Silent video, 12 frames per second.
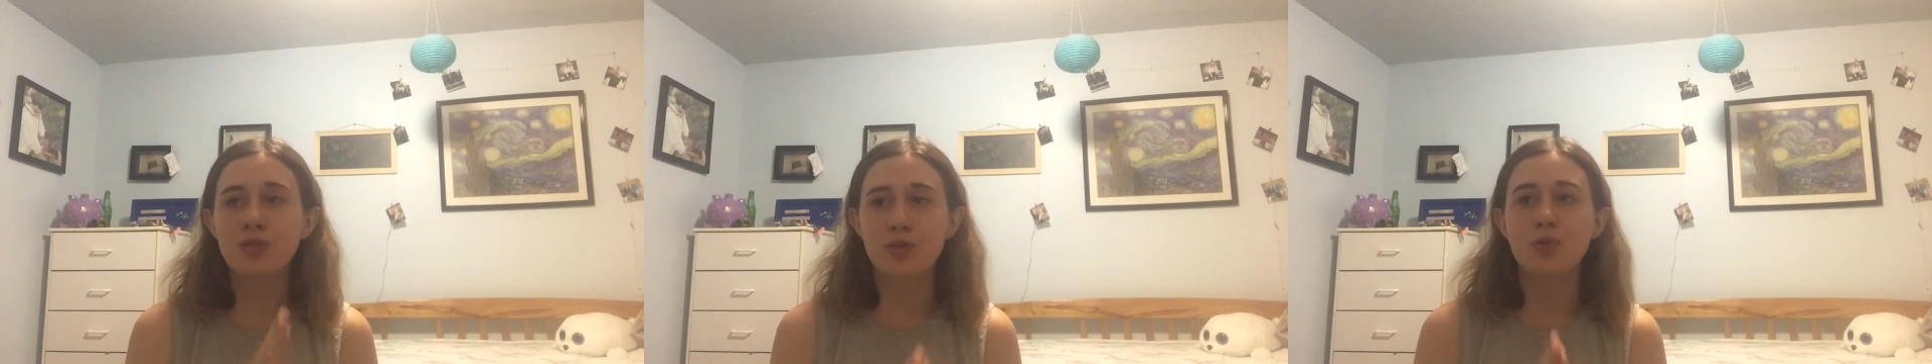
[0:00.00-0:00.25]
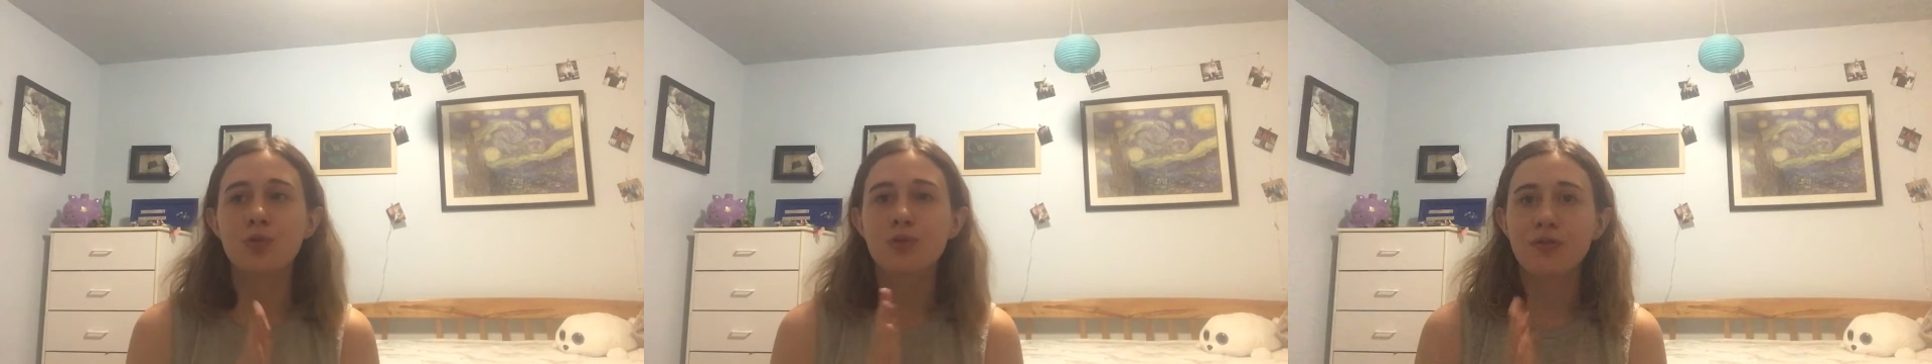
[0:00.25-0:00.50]

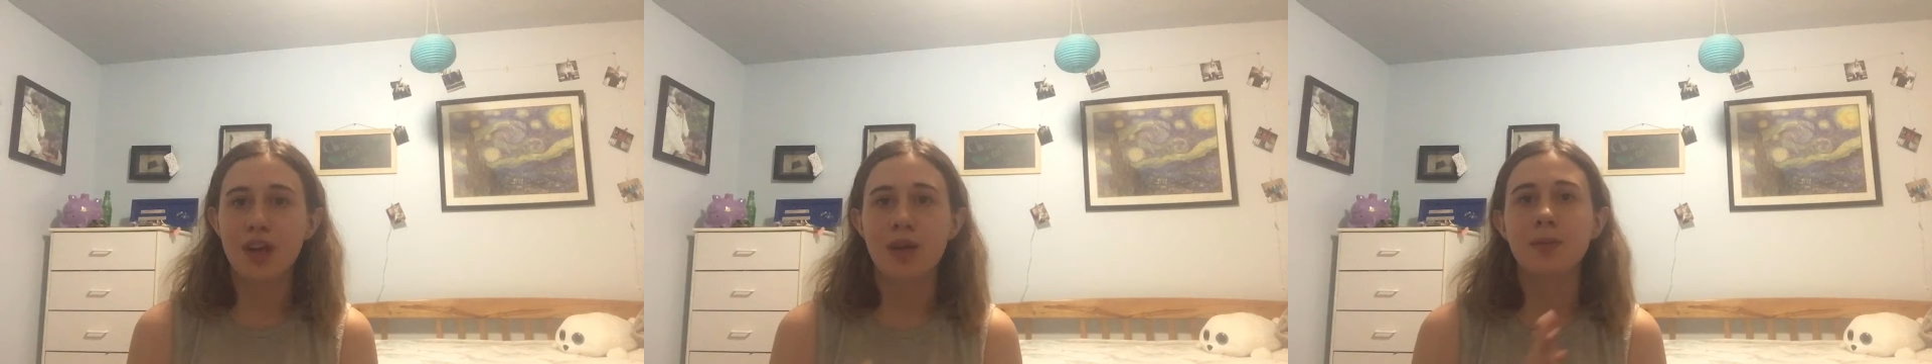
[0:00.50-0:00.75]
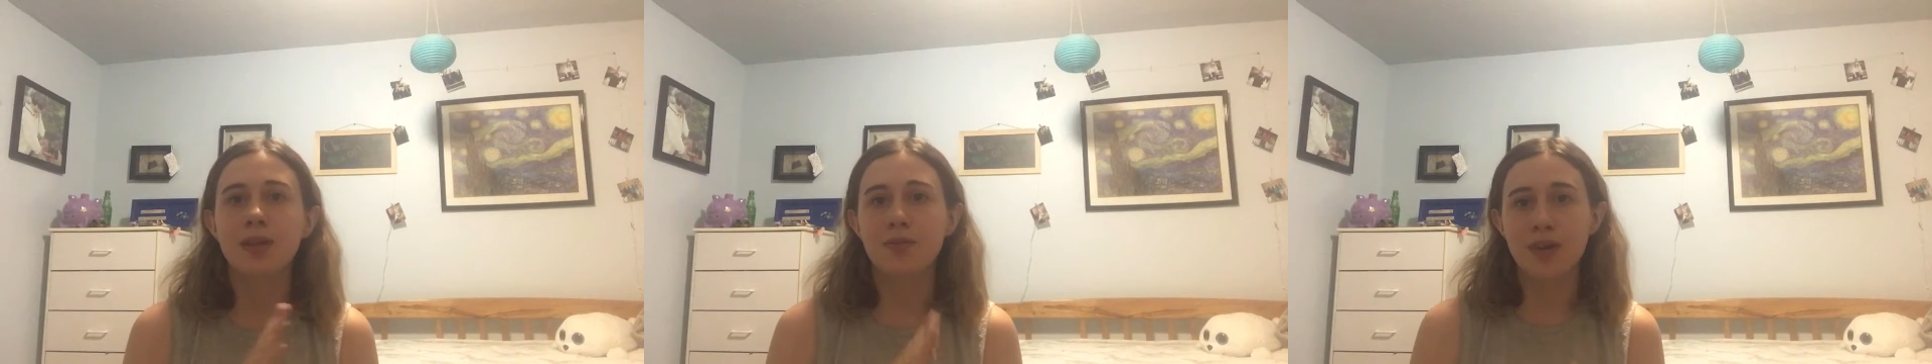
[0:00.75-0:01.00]
school,
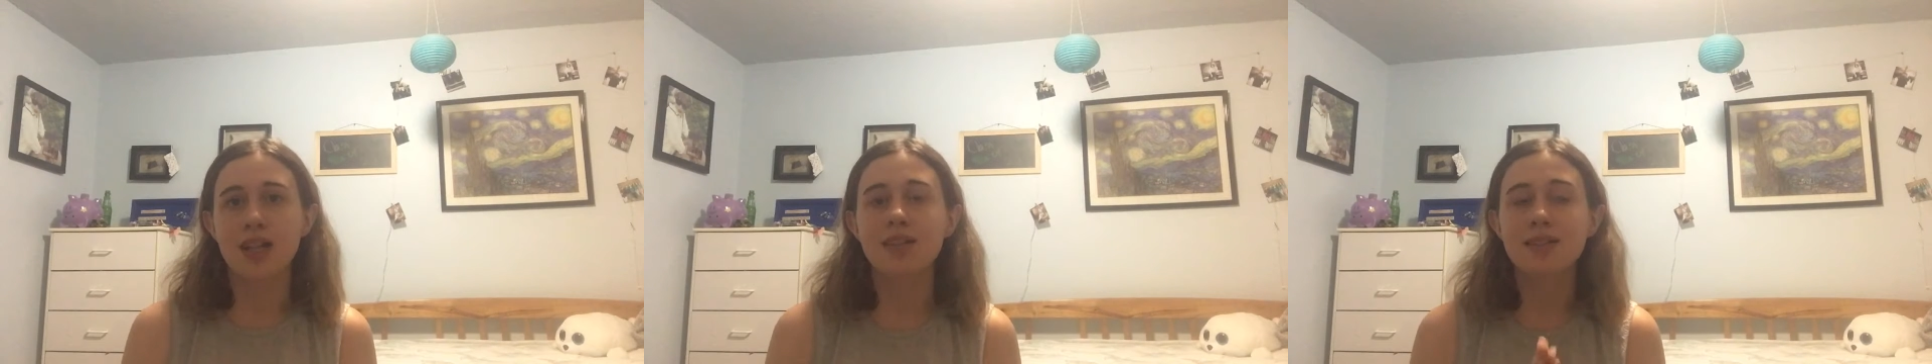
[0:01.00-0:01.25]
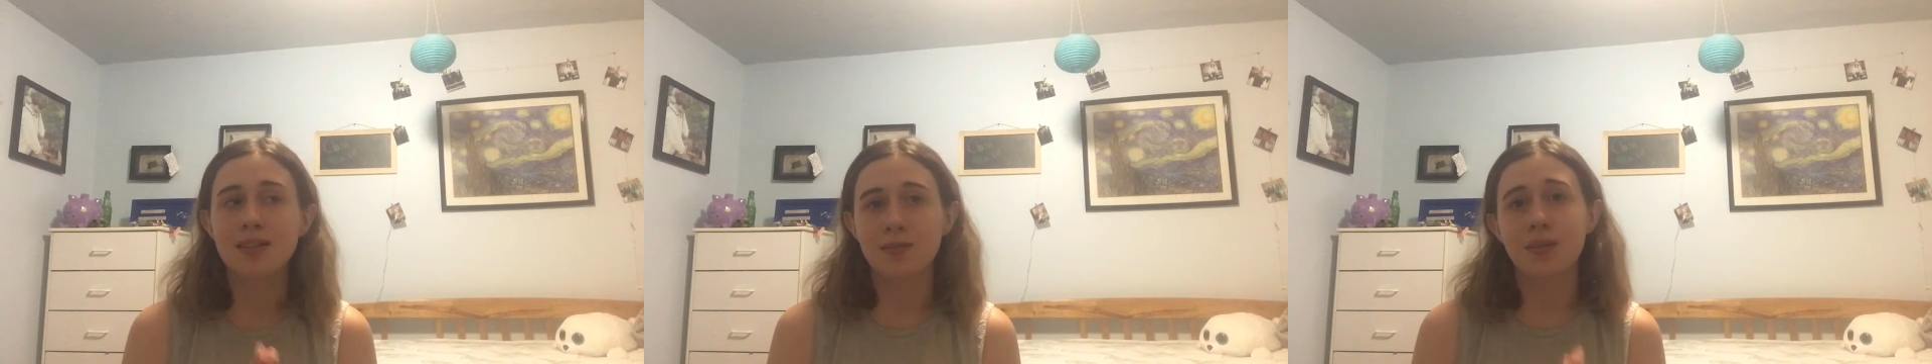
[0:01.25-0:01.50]
family,
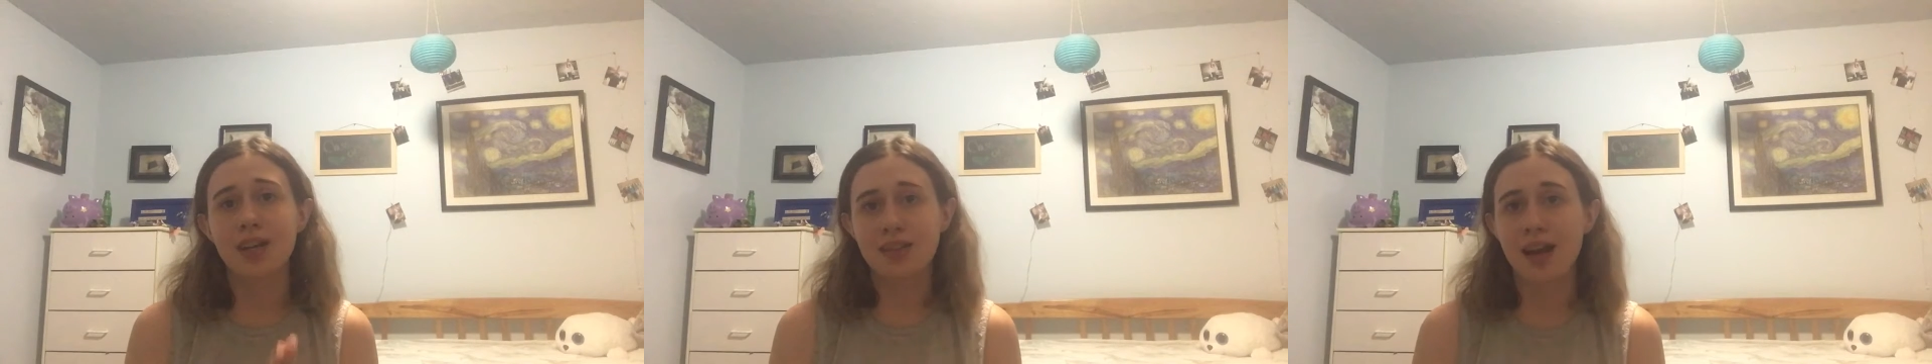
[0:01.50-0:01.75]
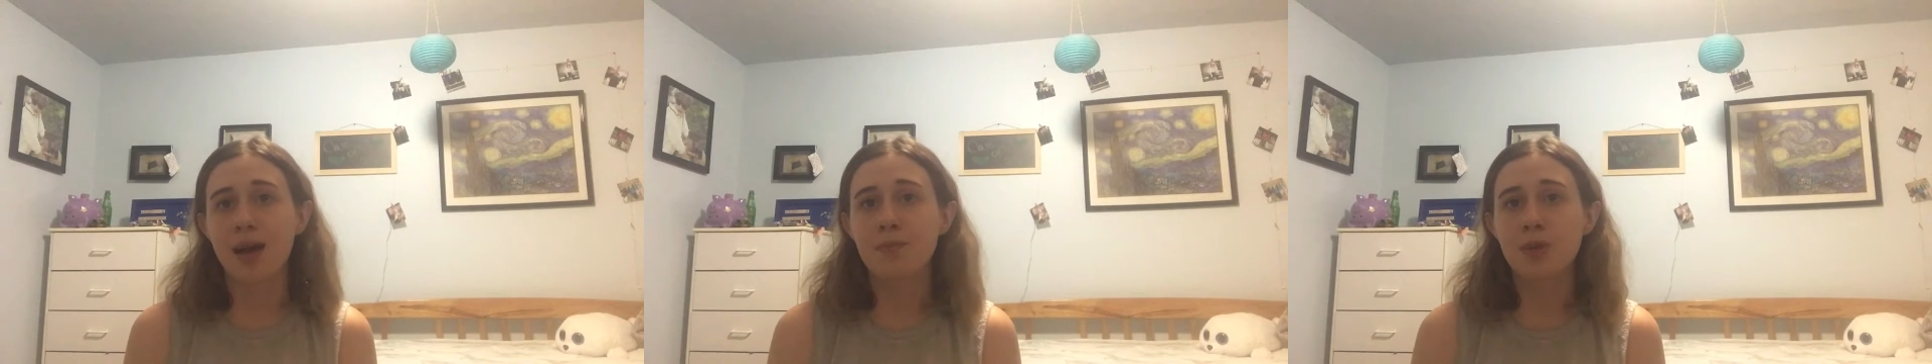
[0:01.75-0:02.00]
friends, stuff like
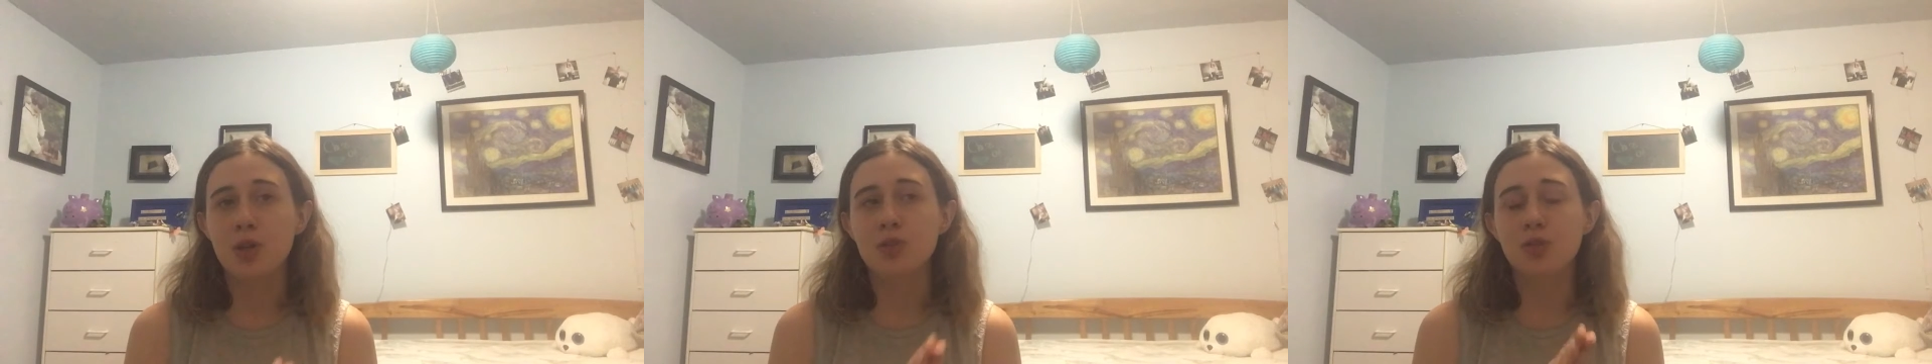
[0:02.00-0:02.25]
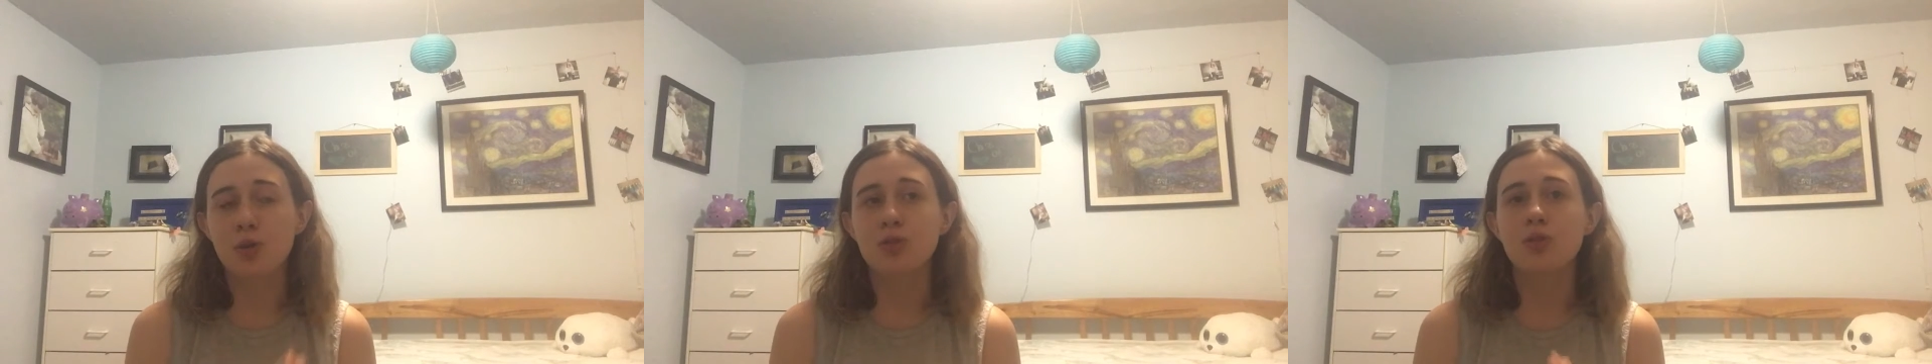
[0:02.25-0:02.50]
that,
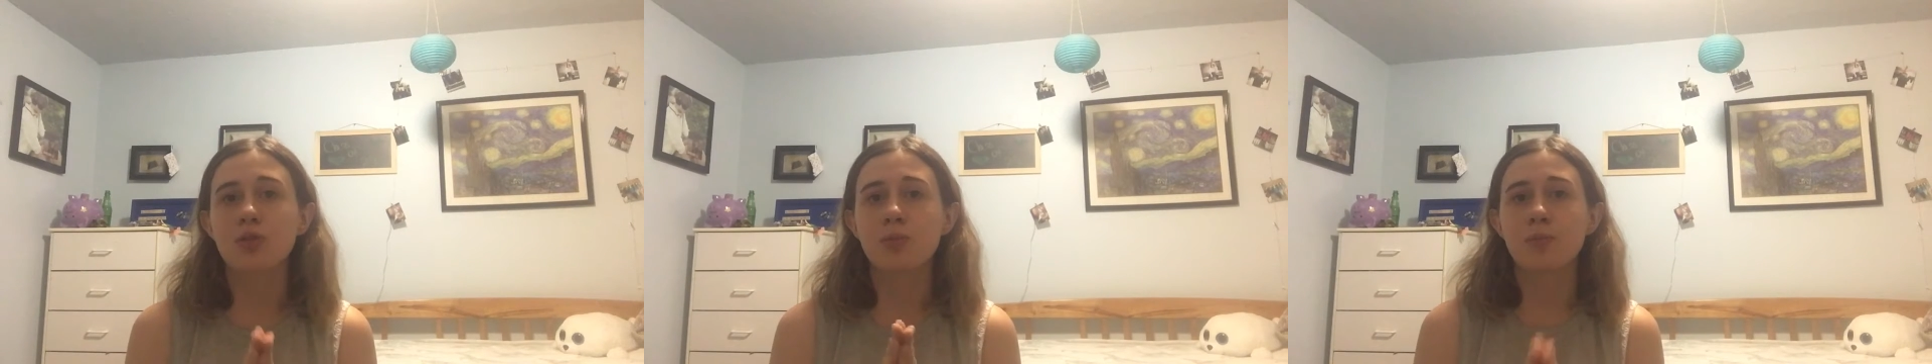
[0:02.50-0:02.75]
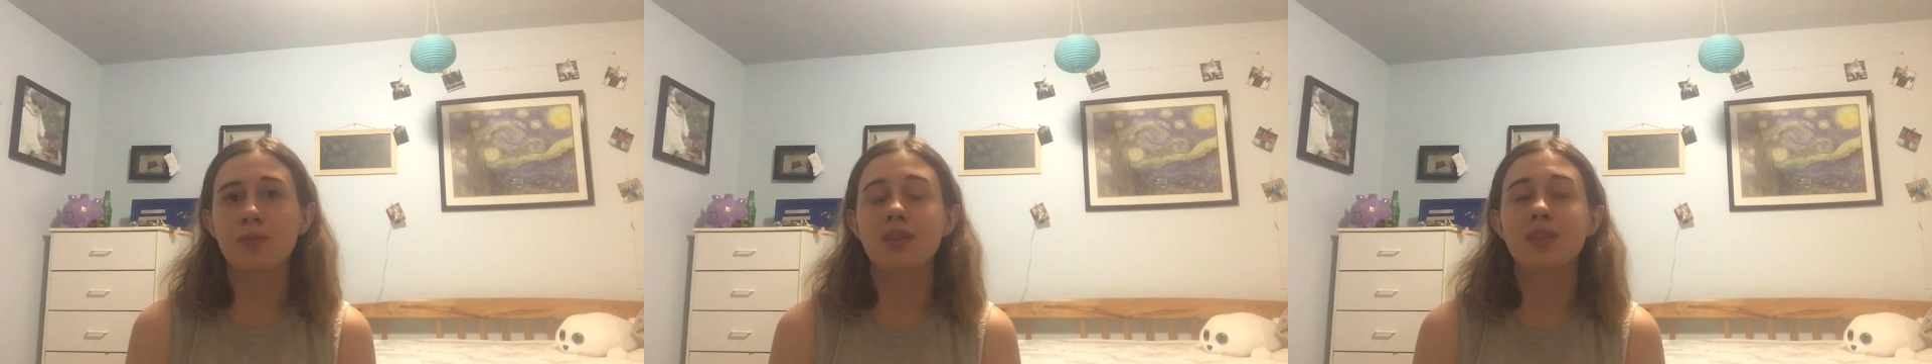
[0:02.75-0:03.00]
because those are the